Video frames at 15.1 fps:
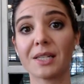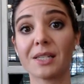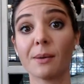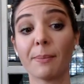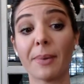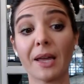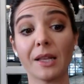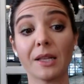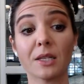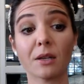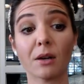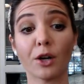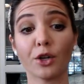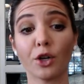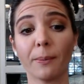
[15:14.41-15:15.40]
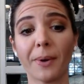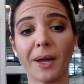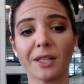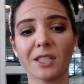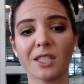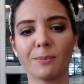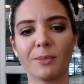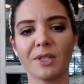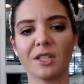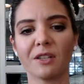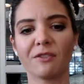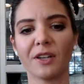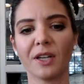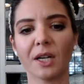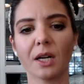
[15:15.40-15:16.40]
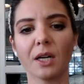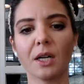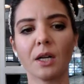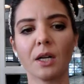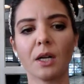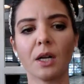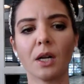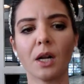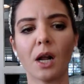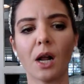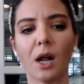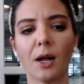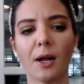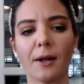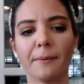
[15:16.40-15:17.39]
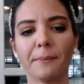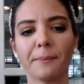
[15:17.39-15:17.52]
depends on your pet's specific um,